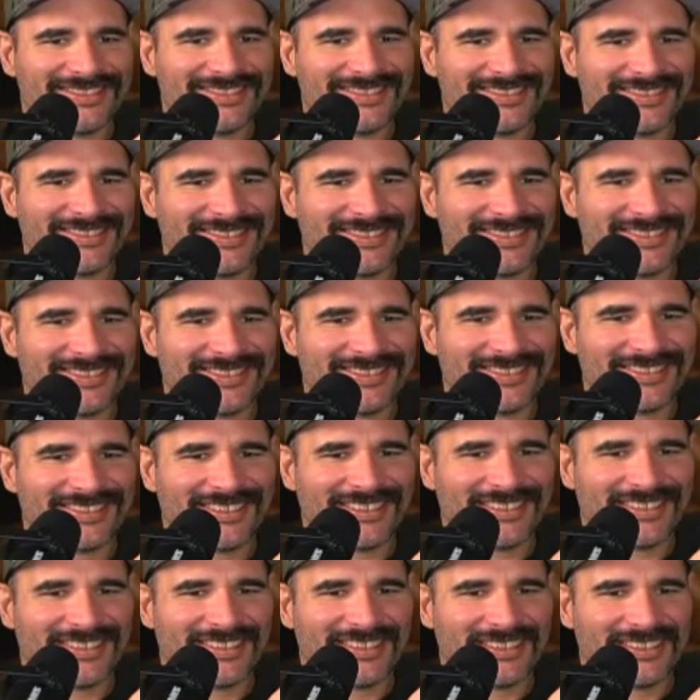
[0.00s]

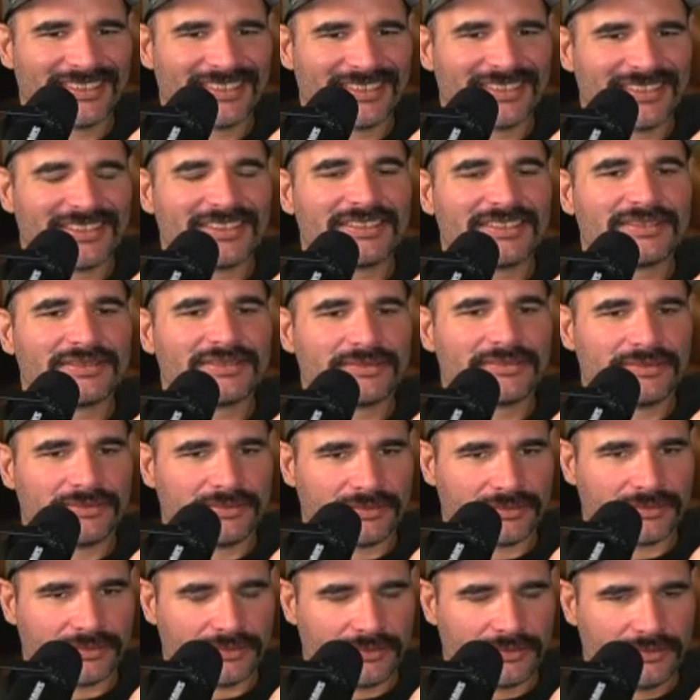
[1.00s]

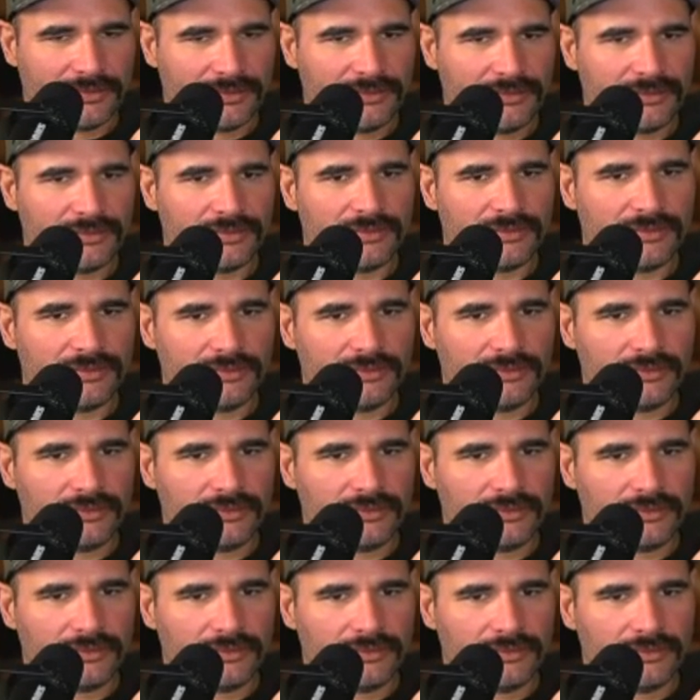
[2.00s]

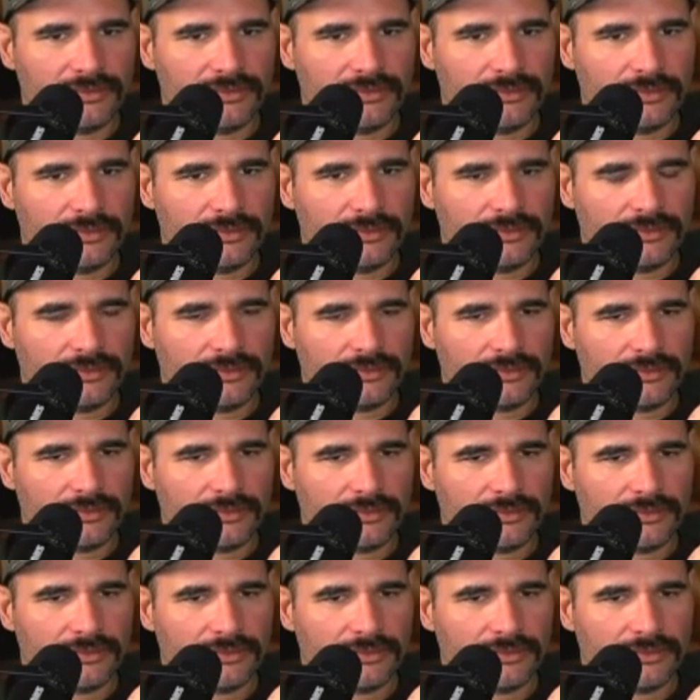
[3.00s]
[no speech]